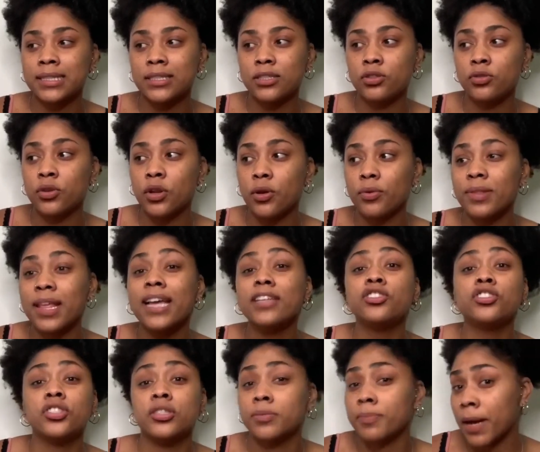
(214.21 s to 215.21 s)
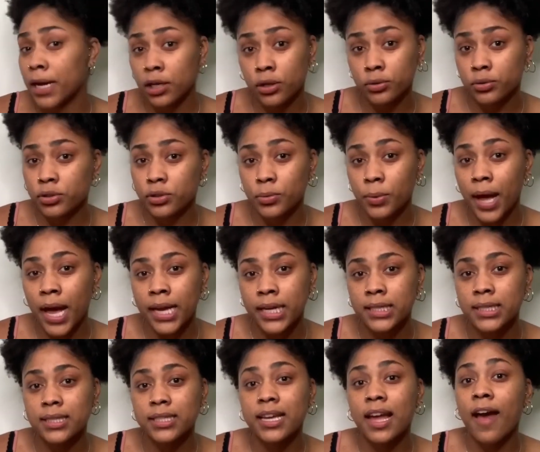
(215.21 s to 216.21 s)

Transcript: you know, that's just my go-to, honestly.